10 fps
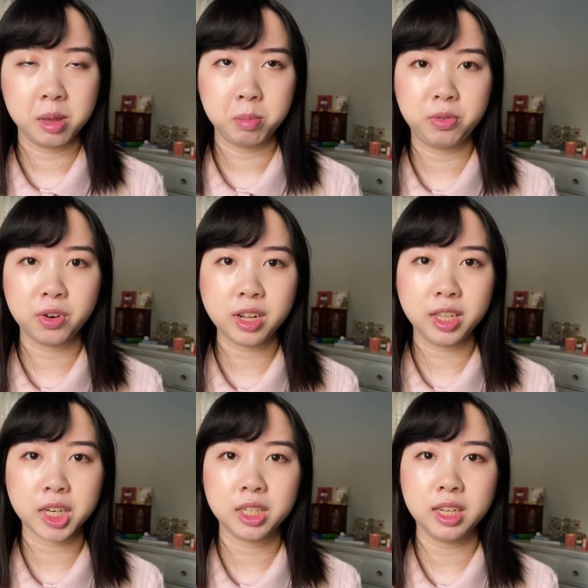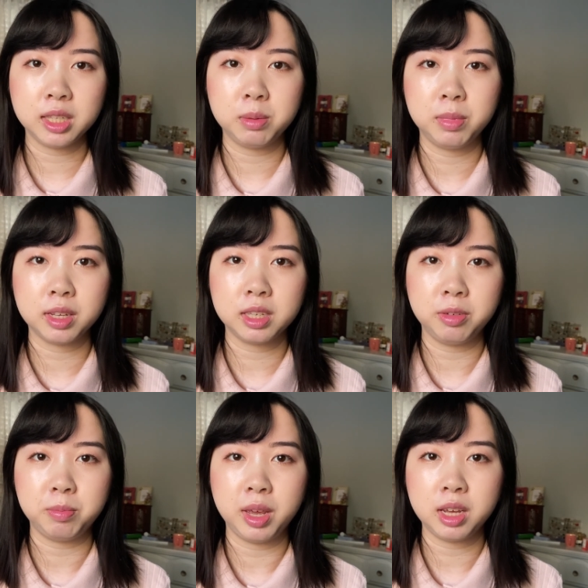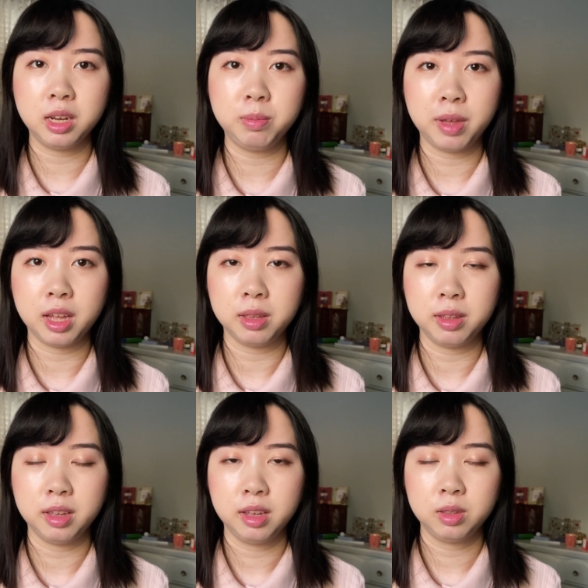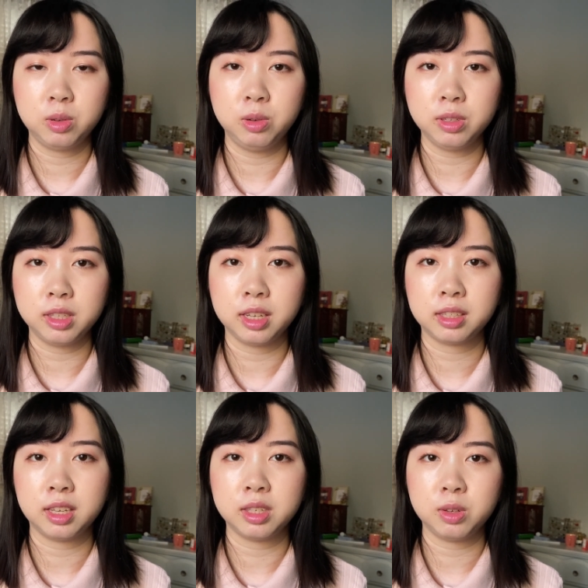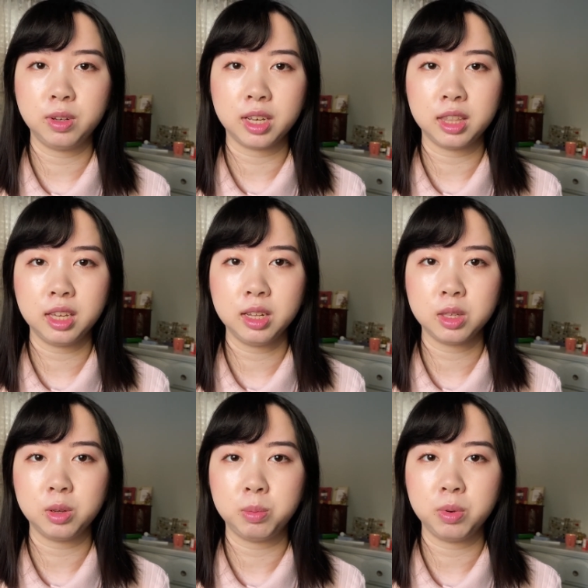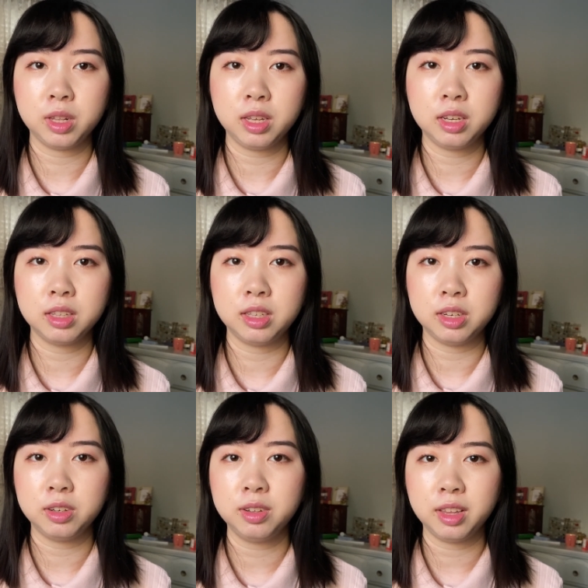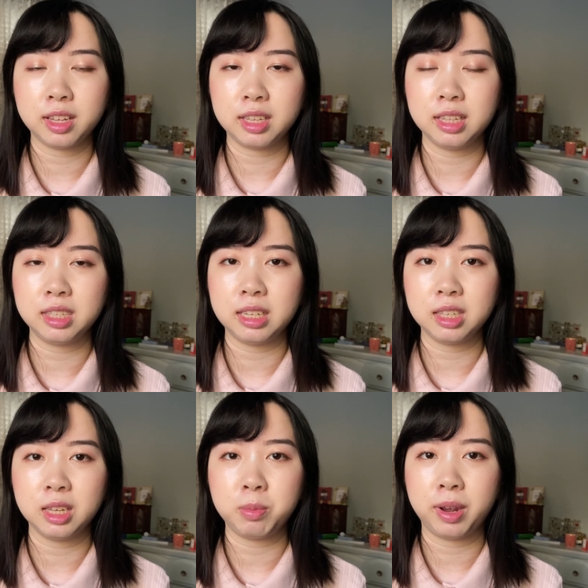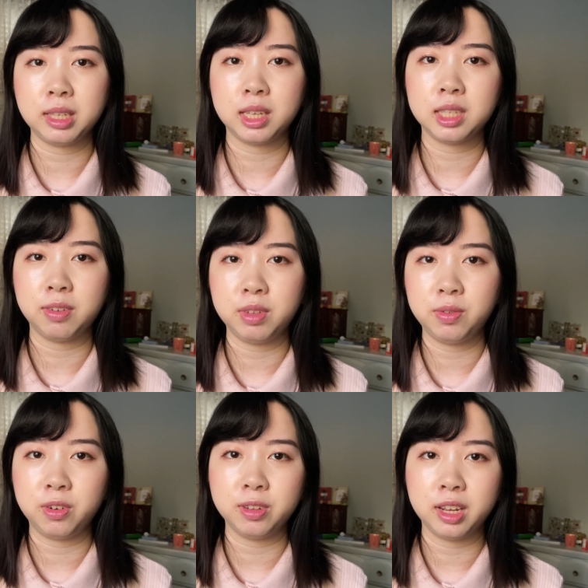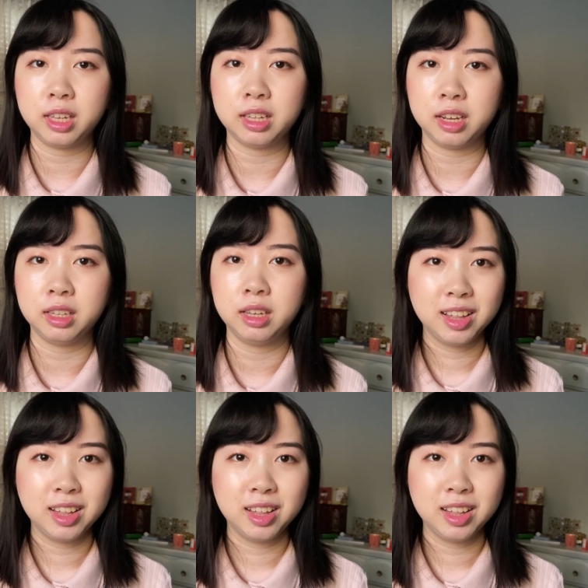But for a collection that's a mix of makeup and tools and accessories, I think it's a pretty good deal. Like, it's decently priced at $74.99.